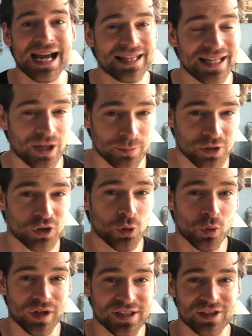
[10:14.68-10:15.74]
and then I'm
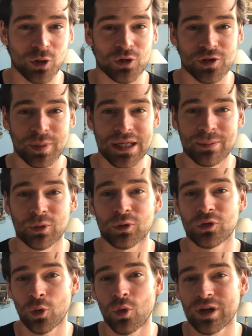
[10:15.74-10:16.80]
sure there's lots of people
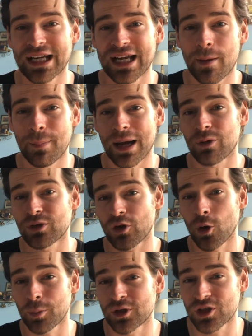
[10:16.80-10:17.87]
talking about
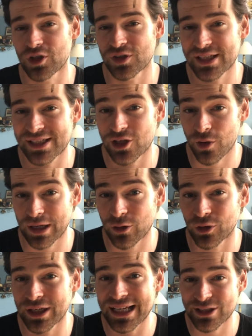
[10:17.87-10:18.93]
opportunities going
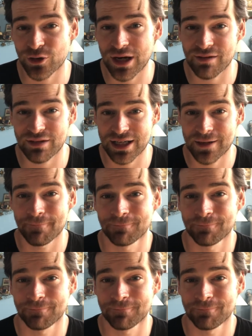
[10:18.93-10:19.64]
on in your area.